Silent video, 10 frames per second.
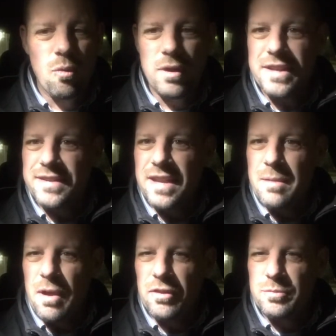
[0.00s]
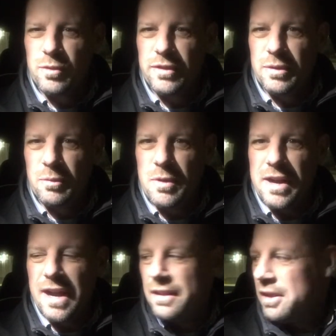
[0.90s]
What to say about this movie?
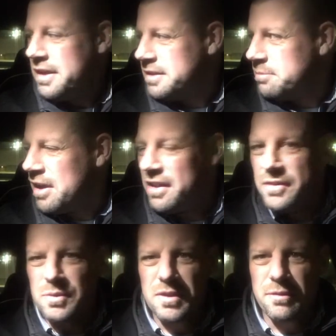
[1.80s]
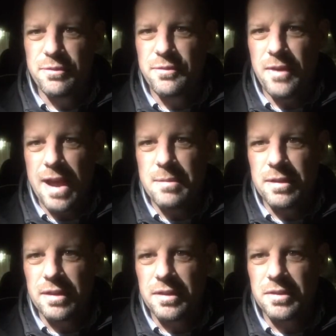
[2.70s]
What I liked about it, this was a
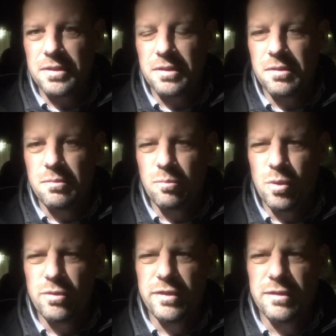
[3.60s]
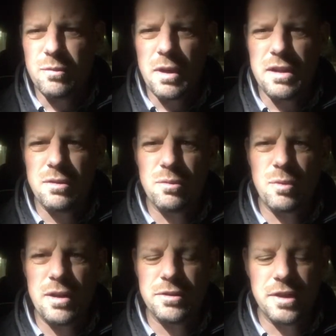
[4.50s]
fabulous movie.
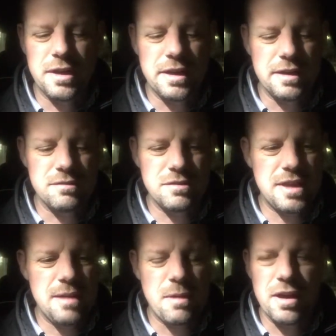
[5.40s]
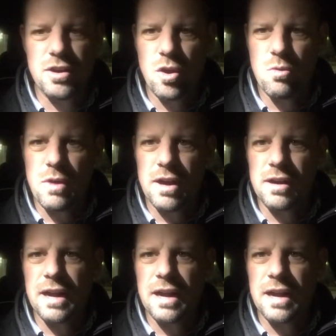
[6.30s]
Well done. It came out of nowhere.